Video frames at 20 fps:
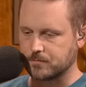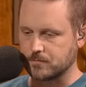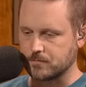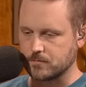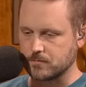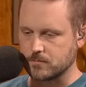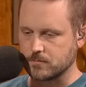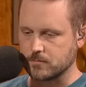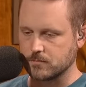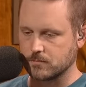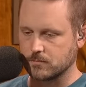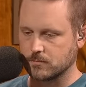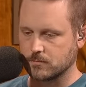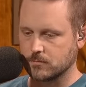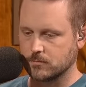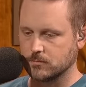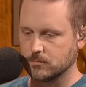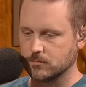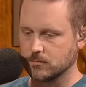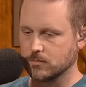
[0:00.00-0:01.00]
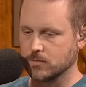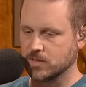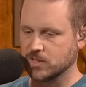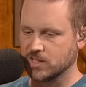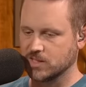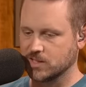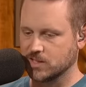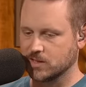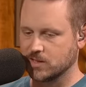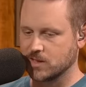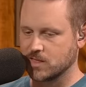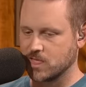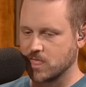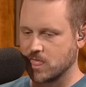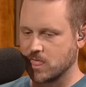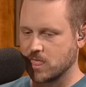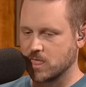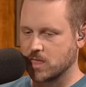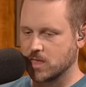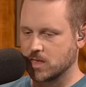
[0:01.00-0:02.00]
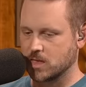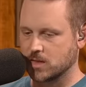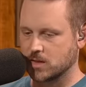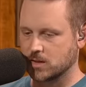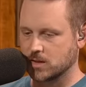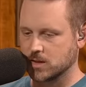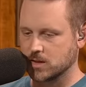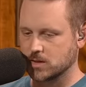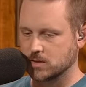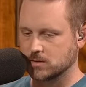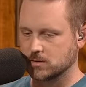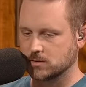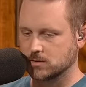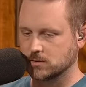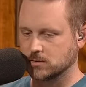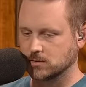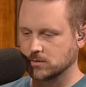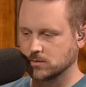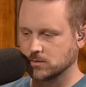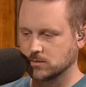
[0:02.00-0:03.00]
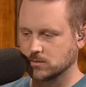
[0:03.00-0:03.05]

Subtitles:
(silent)